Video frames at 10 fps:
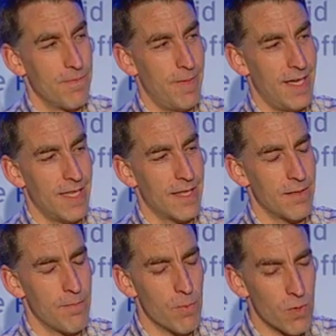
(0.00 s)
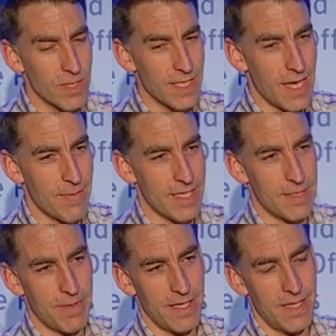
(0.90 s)
but the more time I
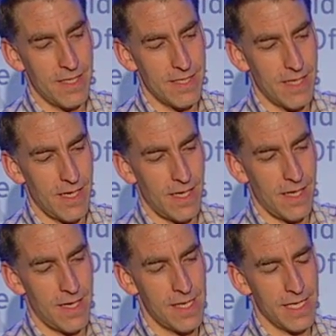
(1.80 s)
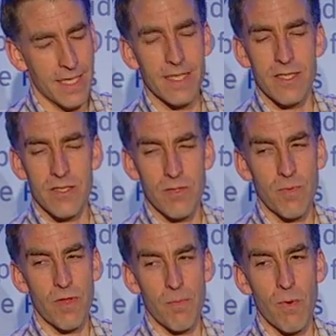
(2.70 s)
spend in
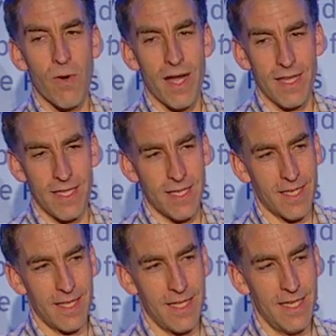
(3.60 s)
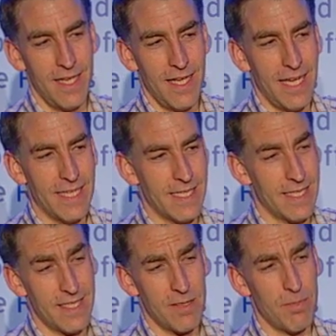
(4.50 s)
consumer, the more I think that it
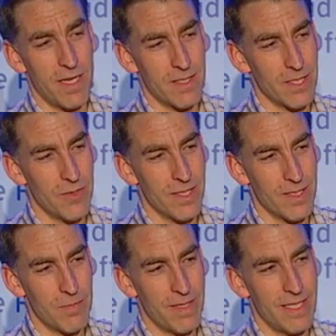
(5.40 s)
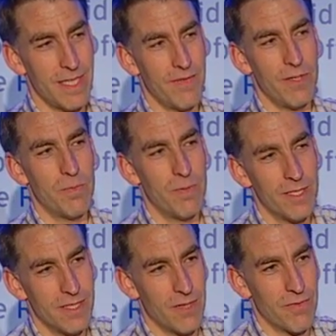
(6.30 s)
tends to muddle you a little bit. If you'd
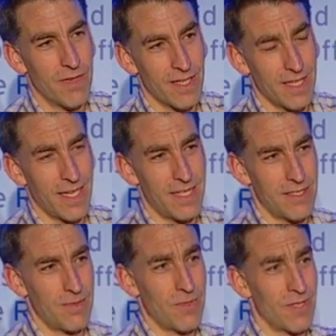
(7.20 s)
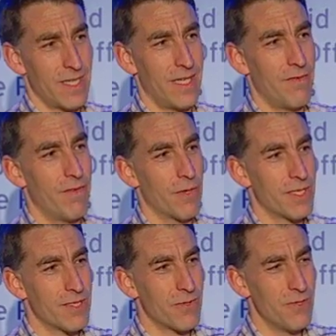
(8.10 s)
put "Don't fuck the customer" in a
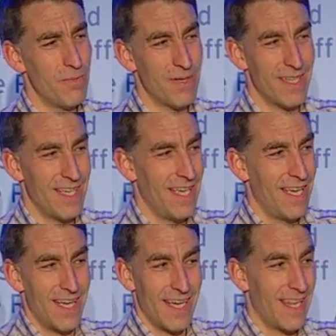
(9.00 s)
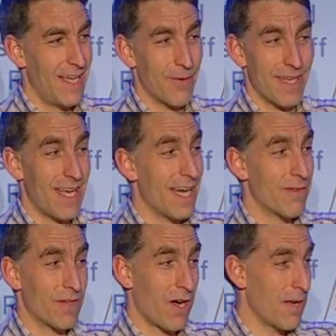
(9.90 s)
focus group, they would not
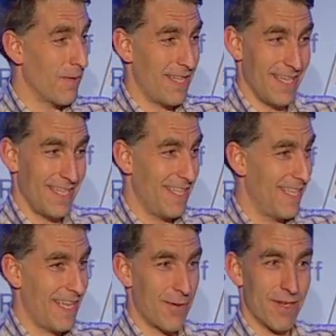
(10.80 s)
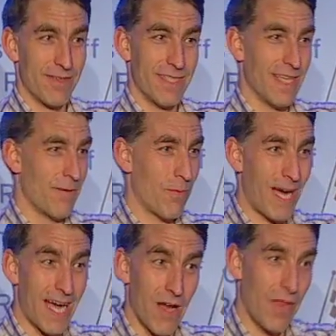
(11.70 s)
have gone with it. They would have said,
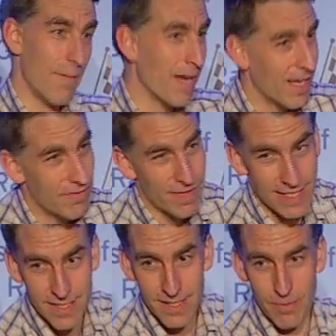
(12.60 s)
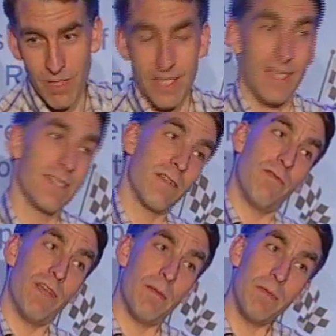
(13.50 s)
wow, that might offend someone. It doesn't
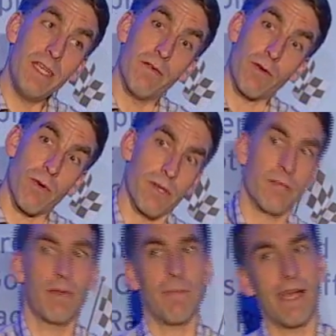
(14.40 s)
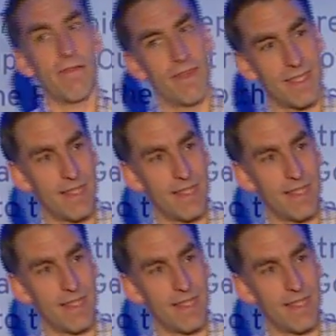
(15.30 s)
offend me, of course, but it might offend